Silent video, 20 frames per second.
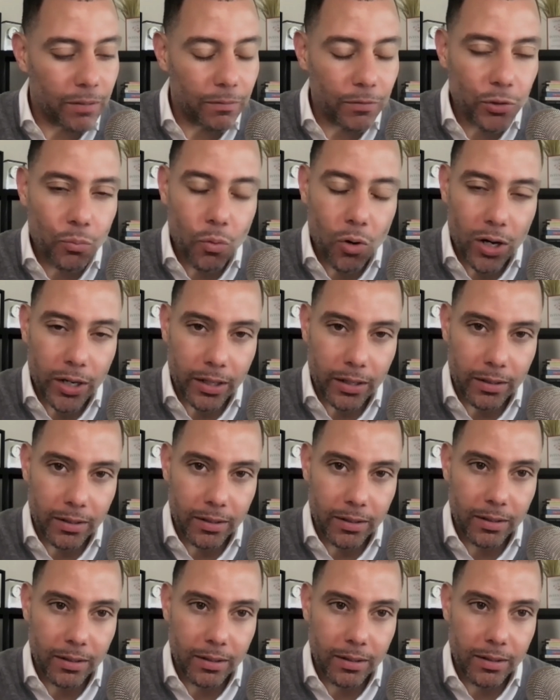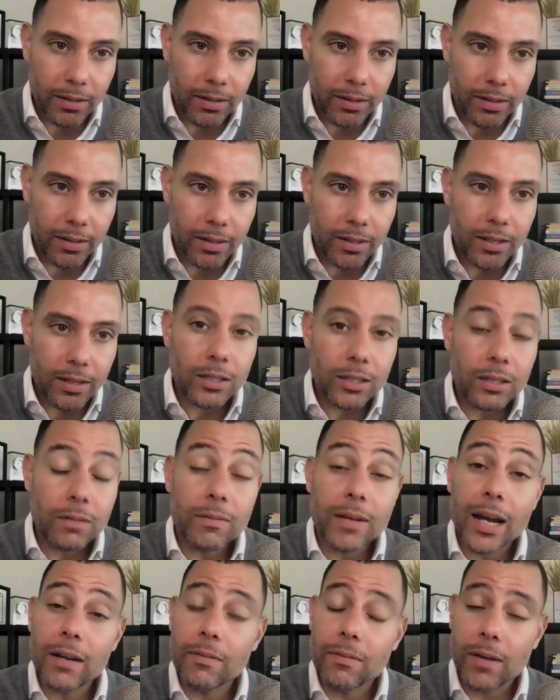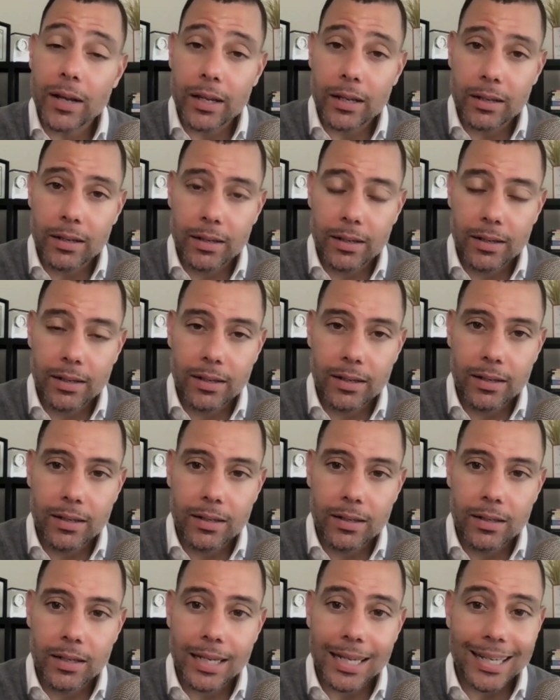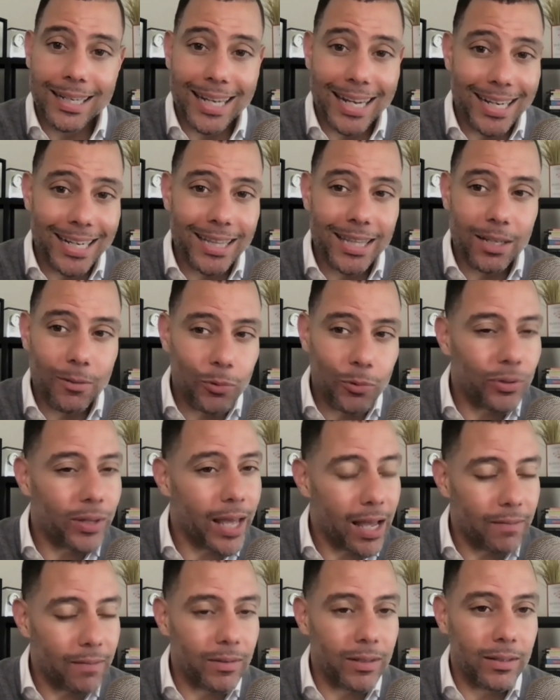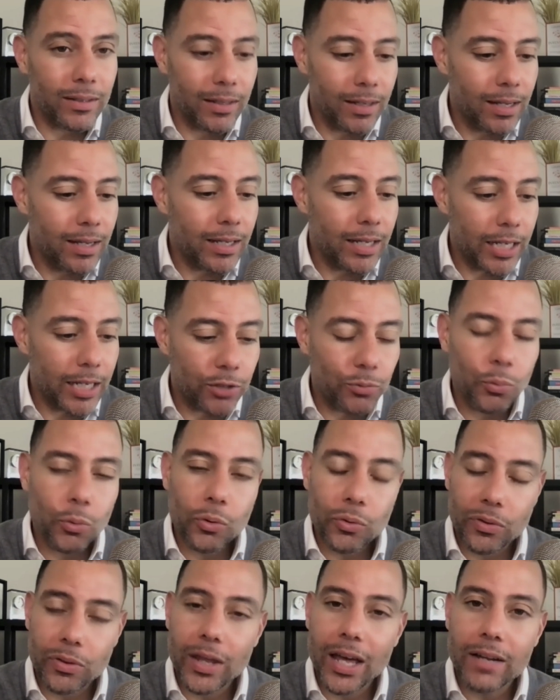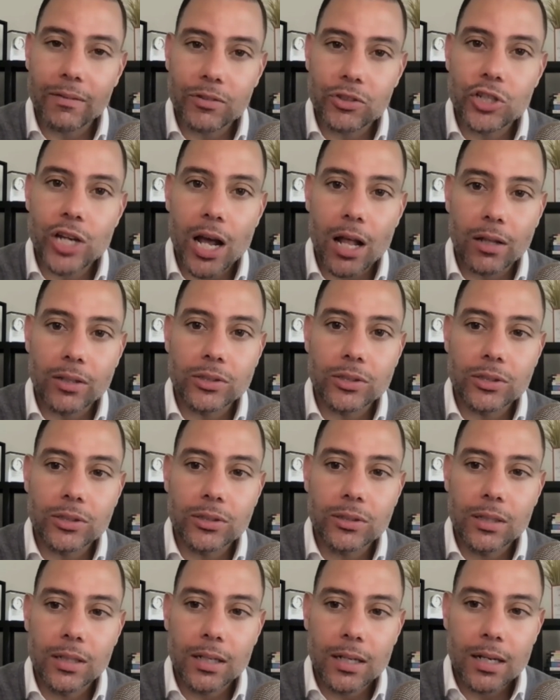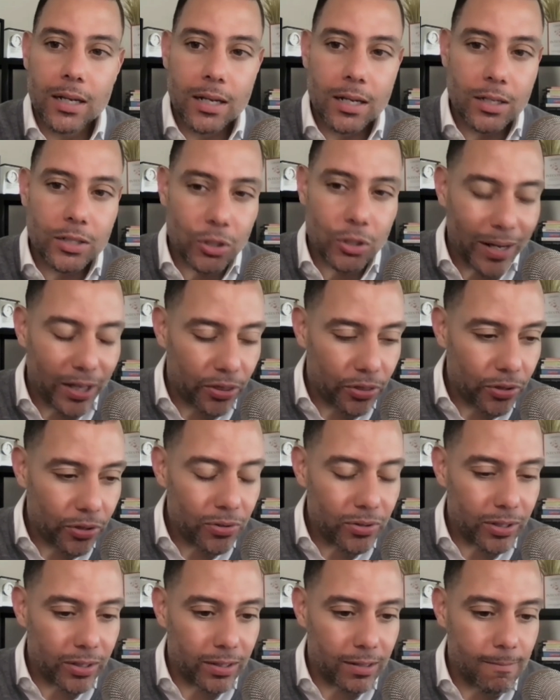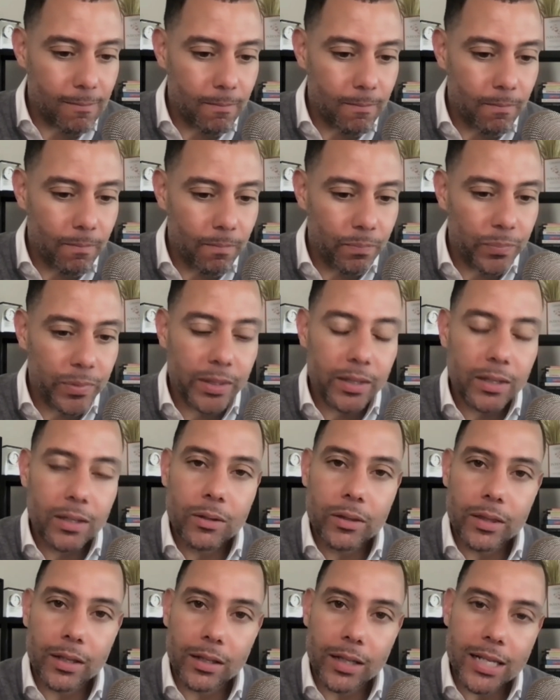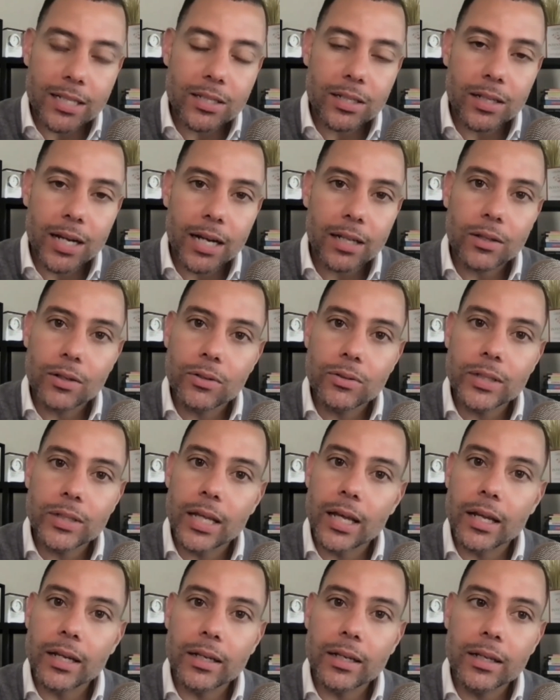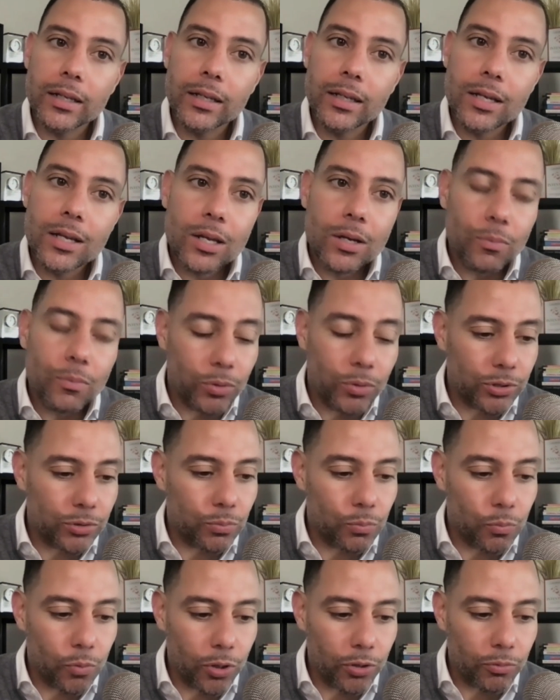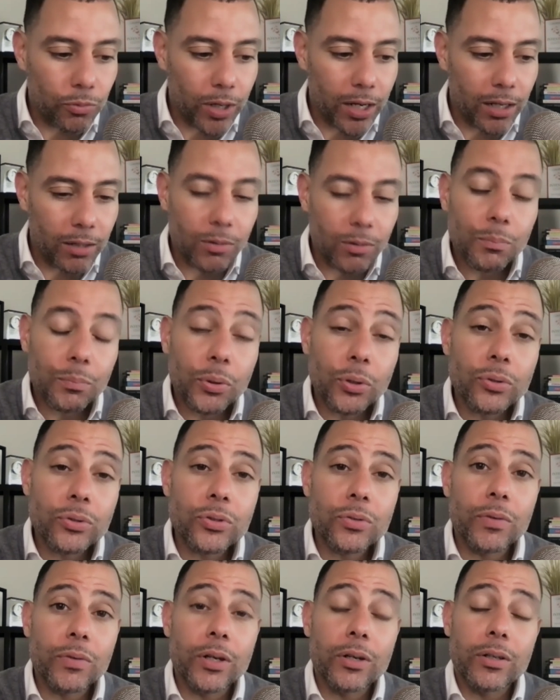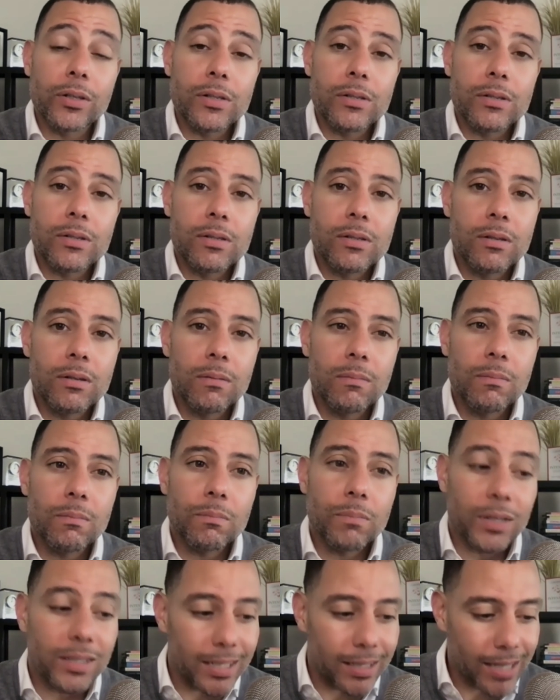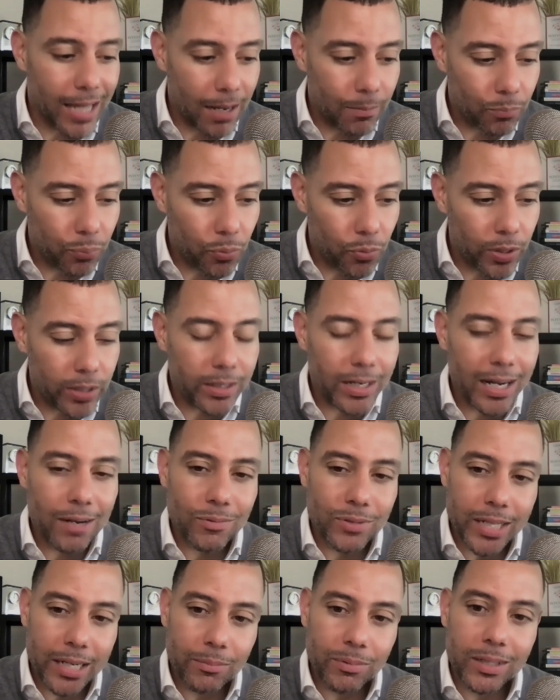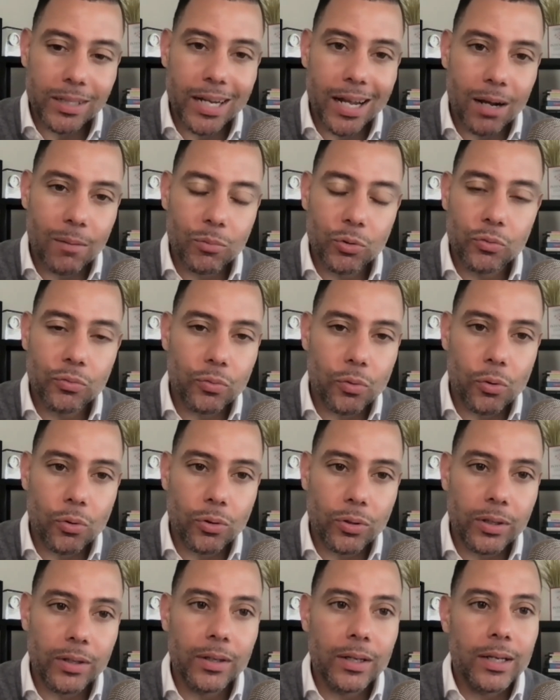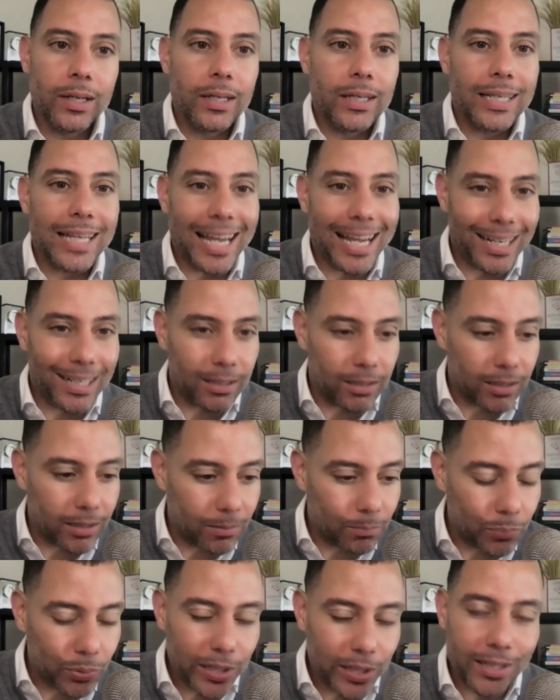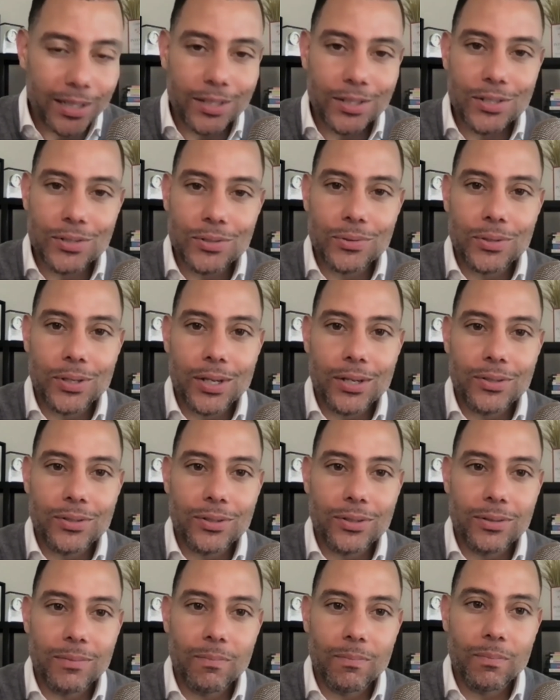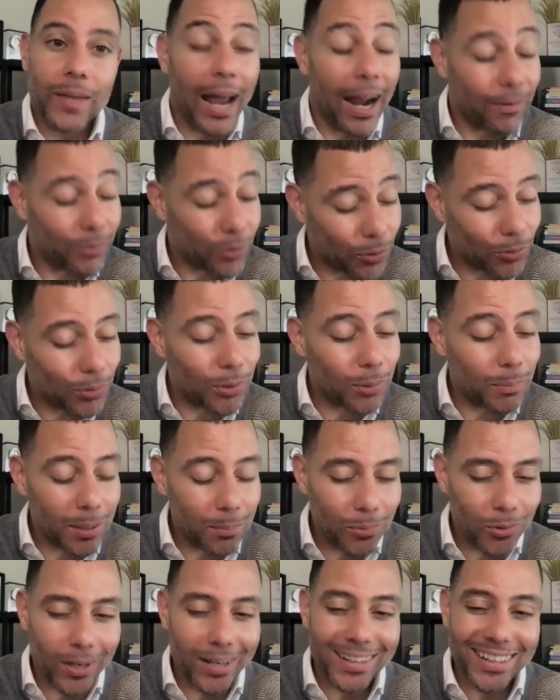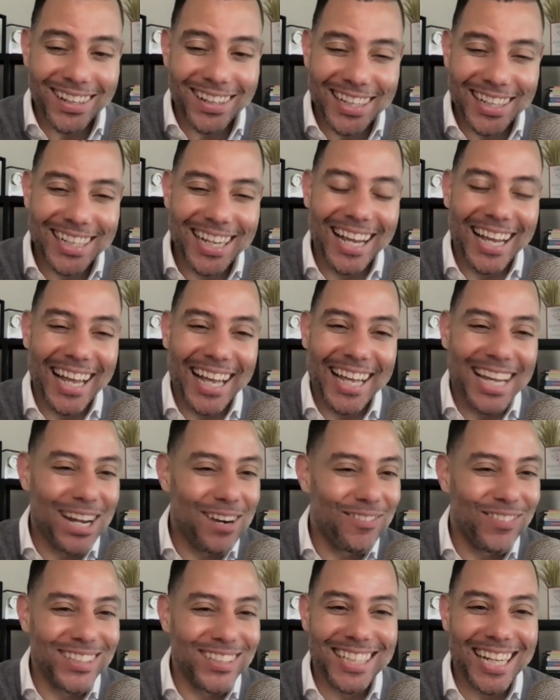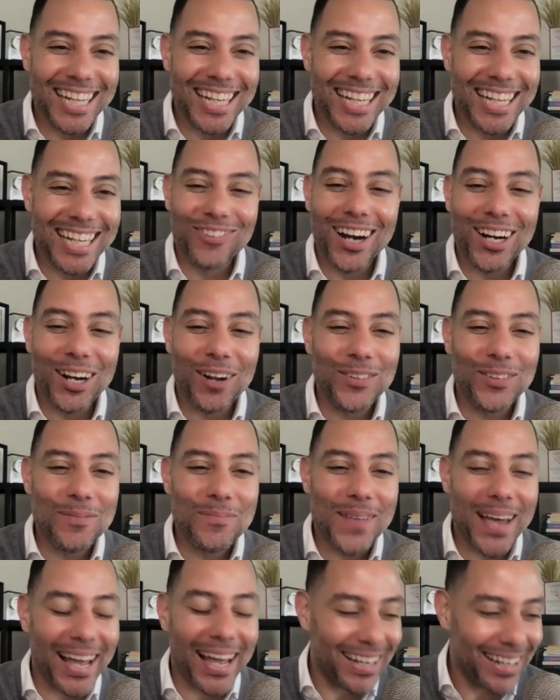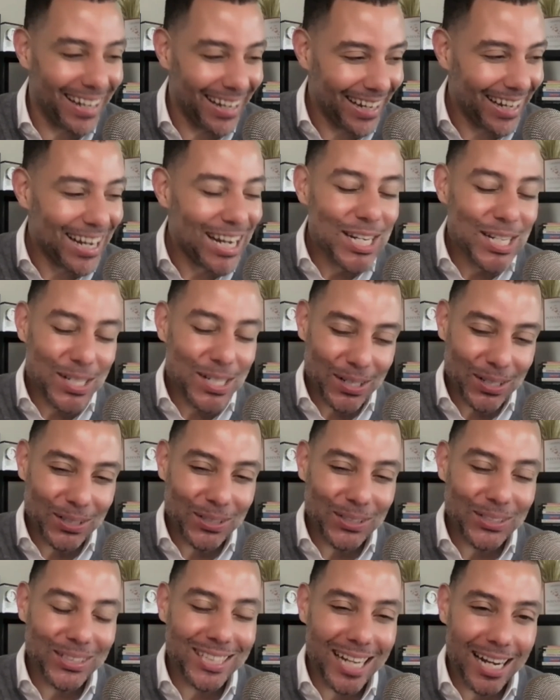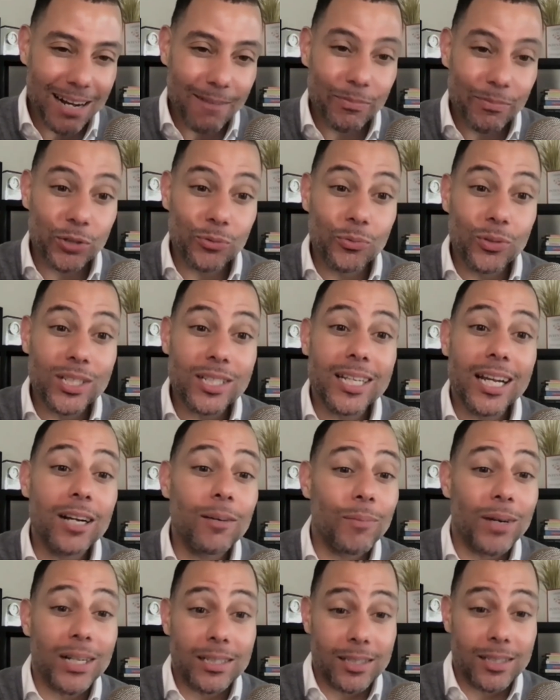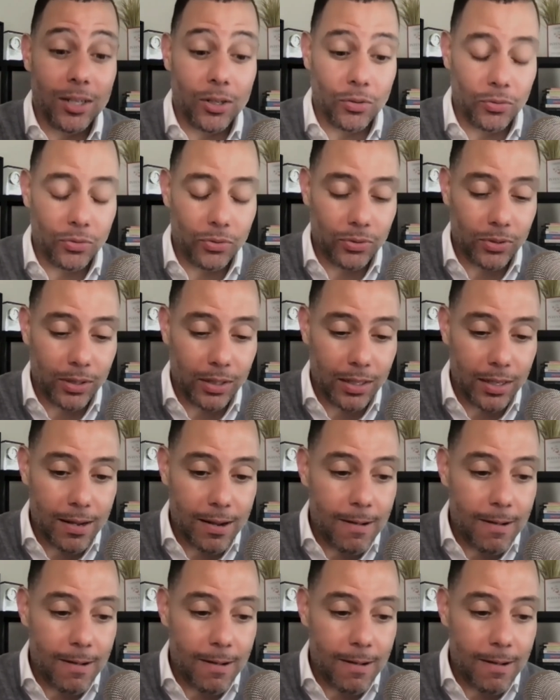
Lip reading: But if you want it, you've got to fight. And anything worth having is worth that challenge. So at 30, the lesson I learned then was one around perseverance. Because at that point, I was able to now move forward in completing the dissertation after a little bit of break. It wasn't like it was right off the bat. Took a little time to recenter myself.